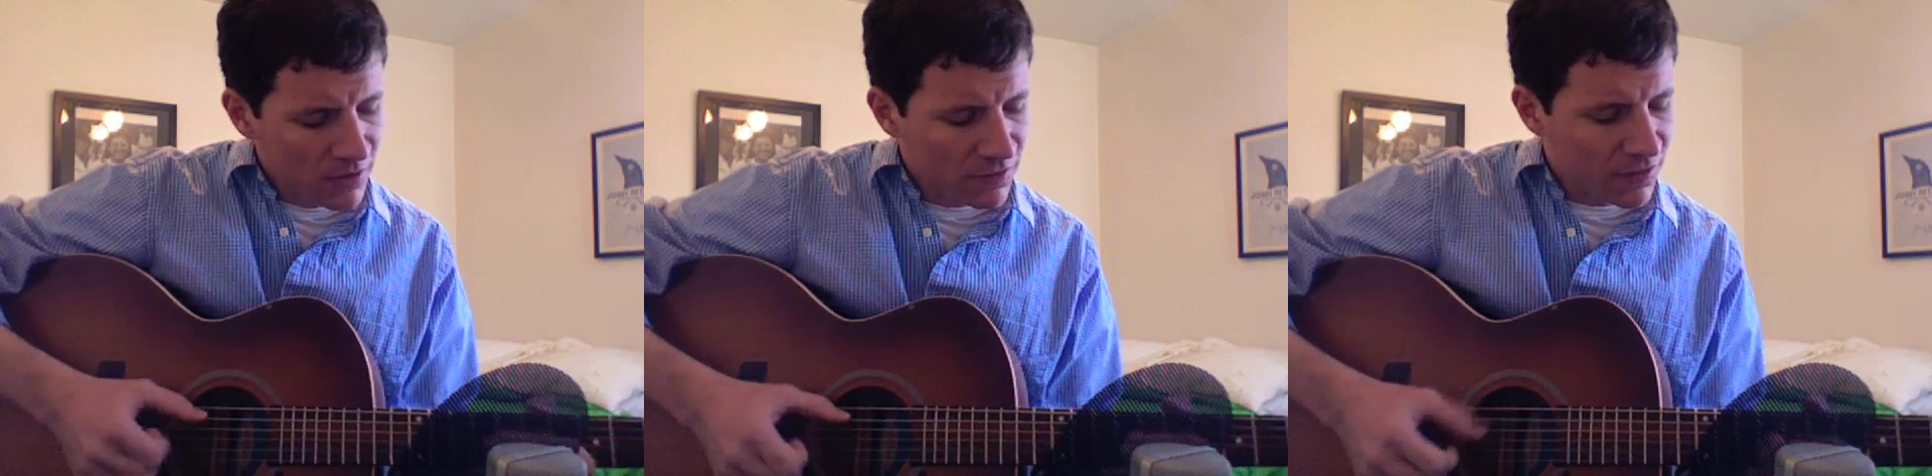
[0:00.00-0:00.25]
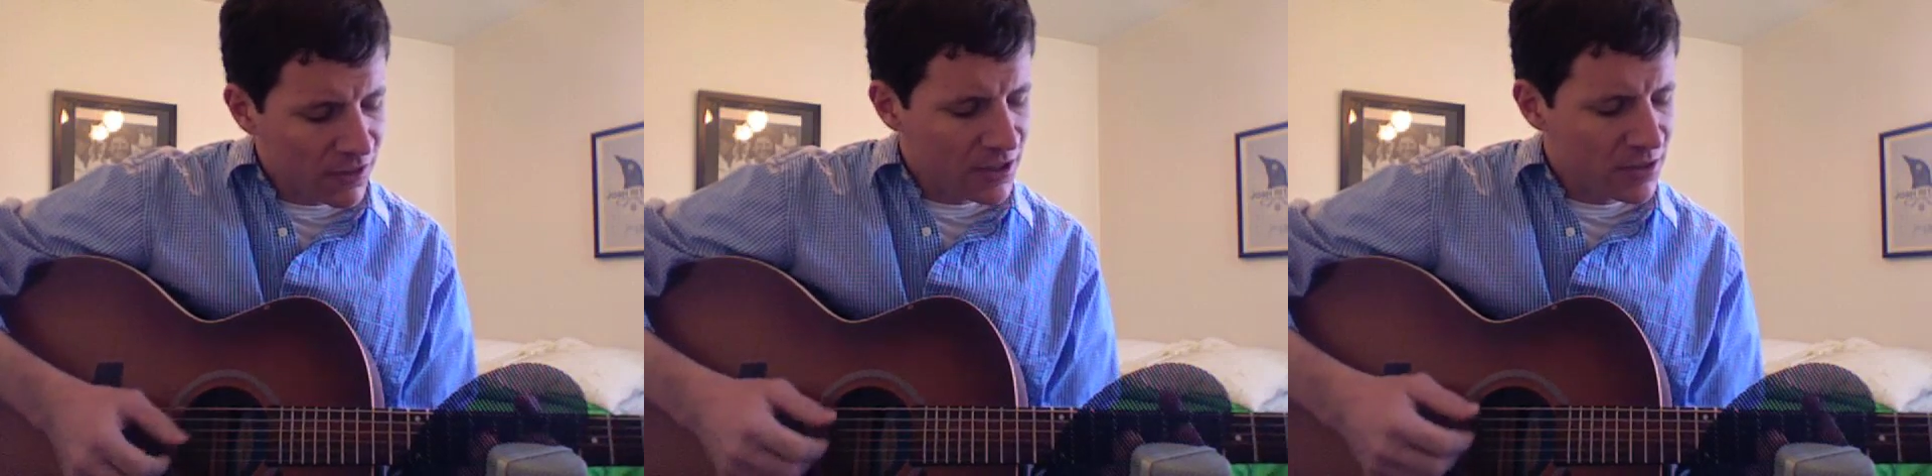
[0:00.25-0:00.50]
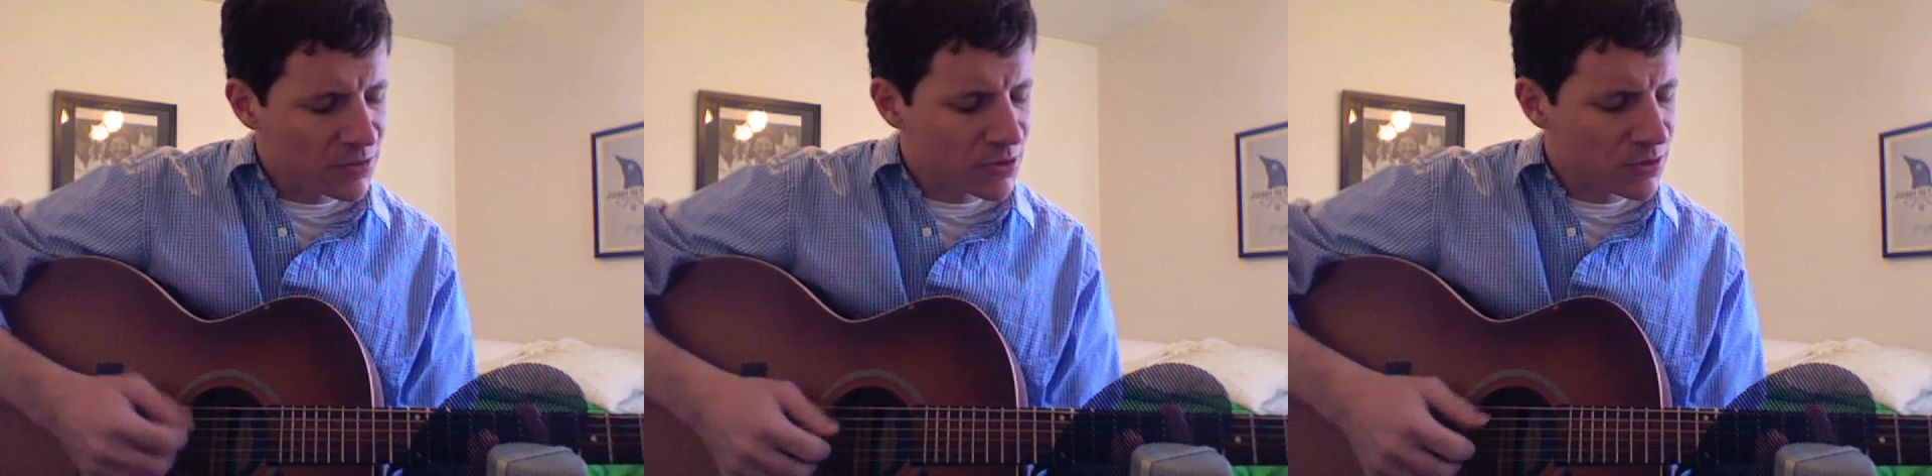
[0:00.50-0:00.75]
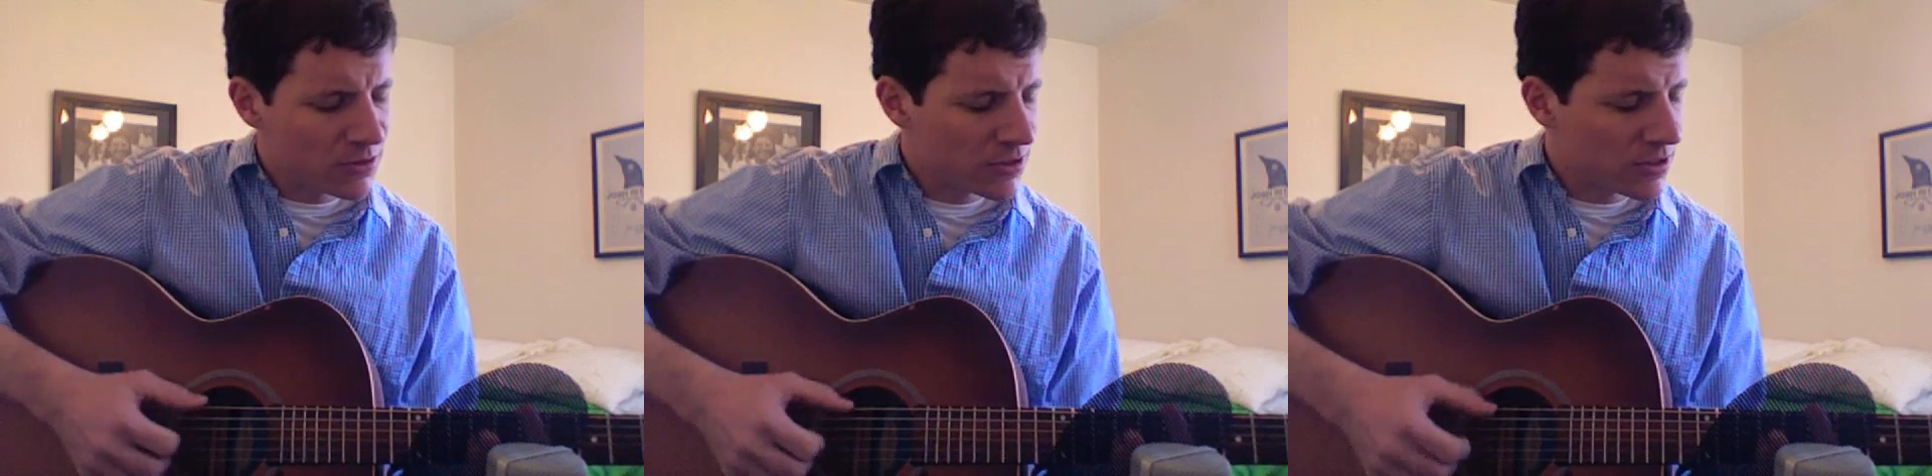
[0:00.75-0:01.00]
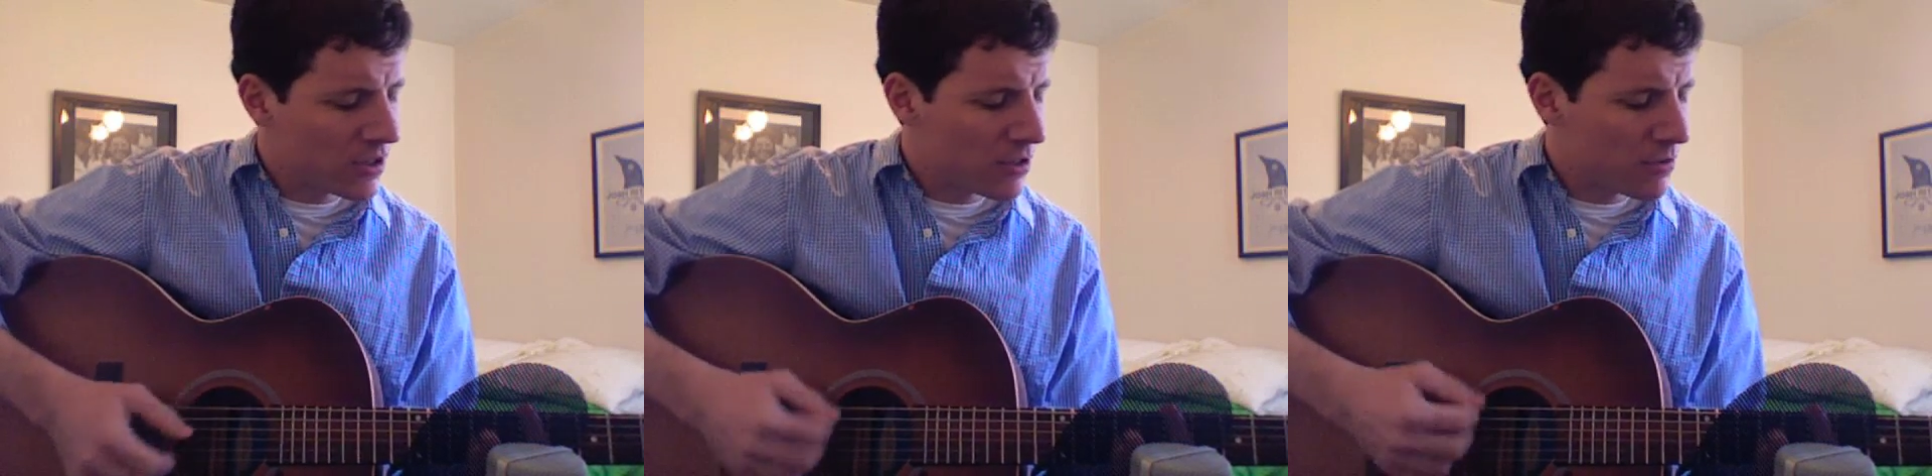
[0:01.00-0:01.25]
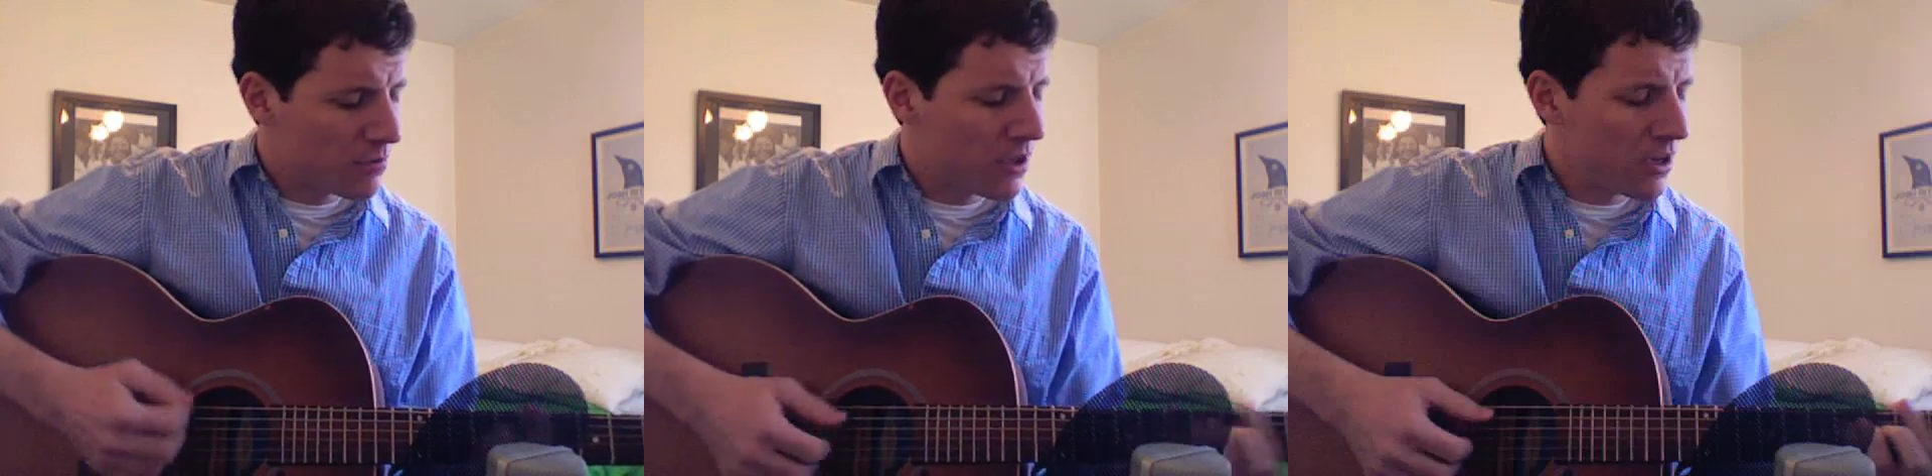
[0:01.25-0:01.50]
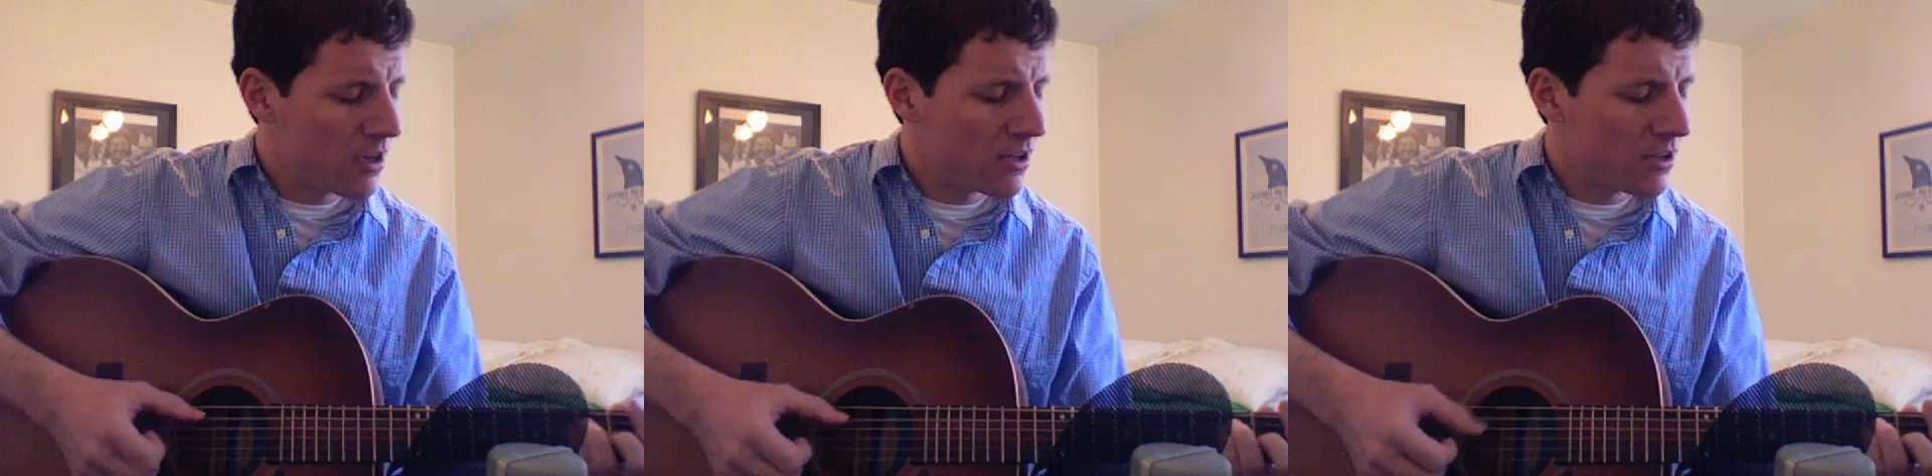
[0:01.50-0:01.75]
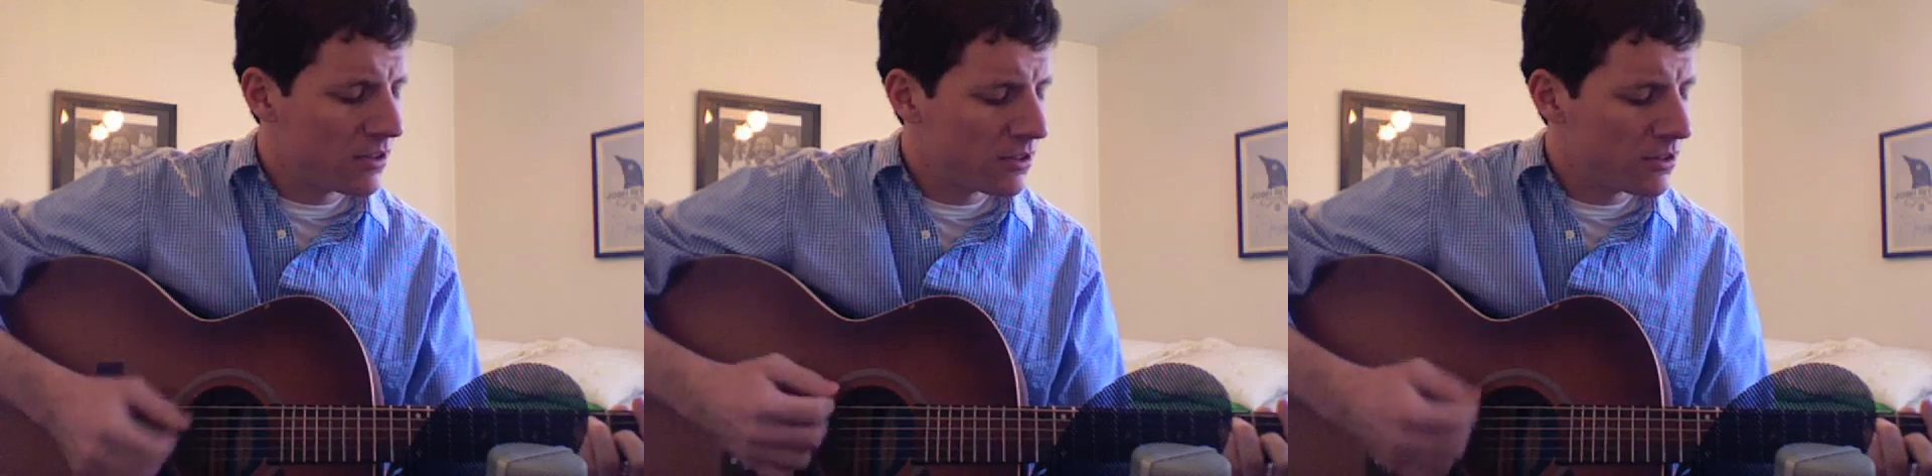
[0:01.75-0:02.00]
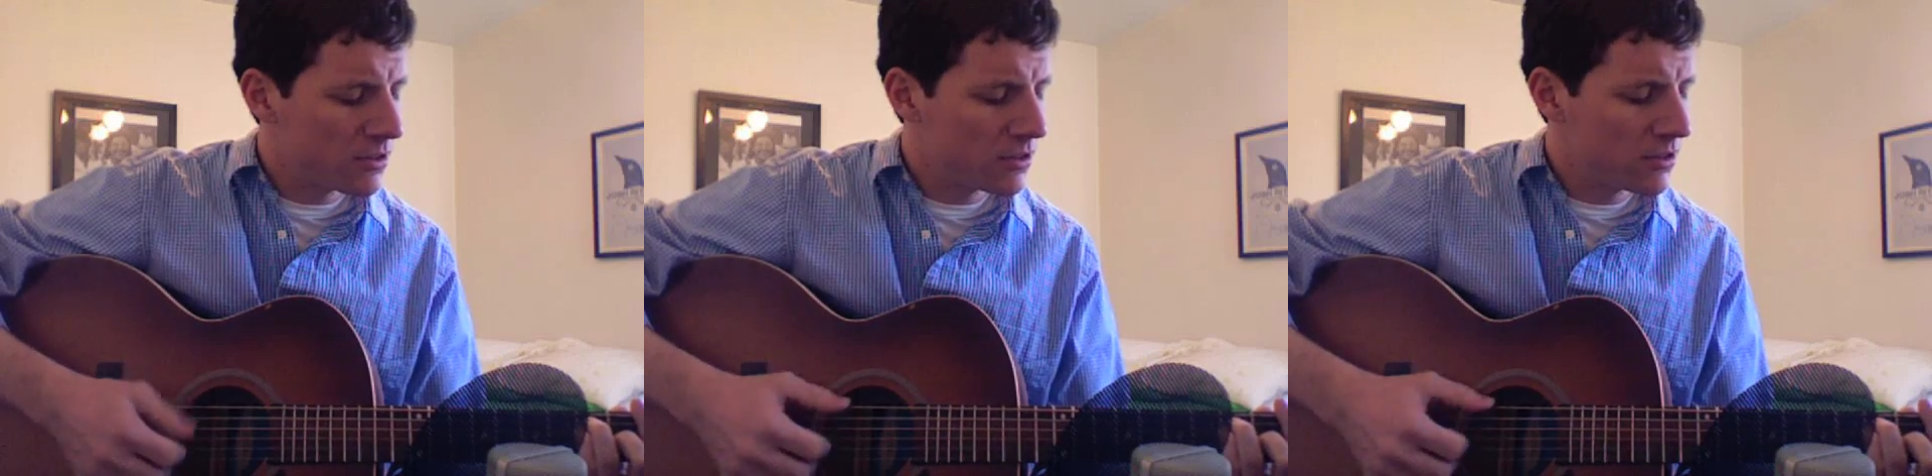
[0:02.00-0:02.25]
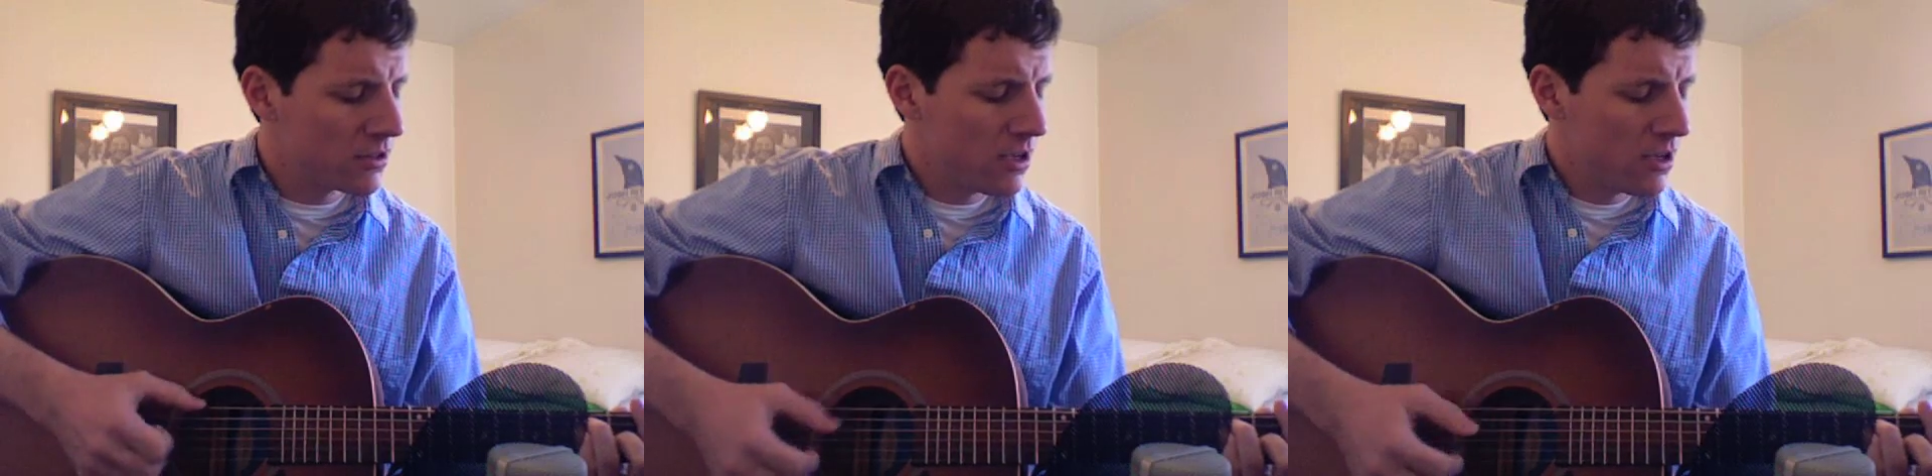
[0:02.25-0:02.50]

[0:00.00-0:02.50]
Flames one step behind us,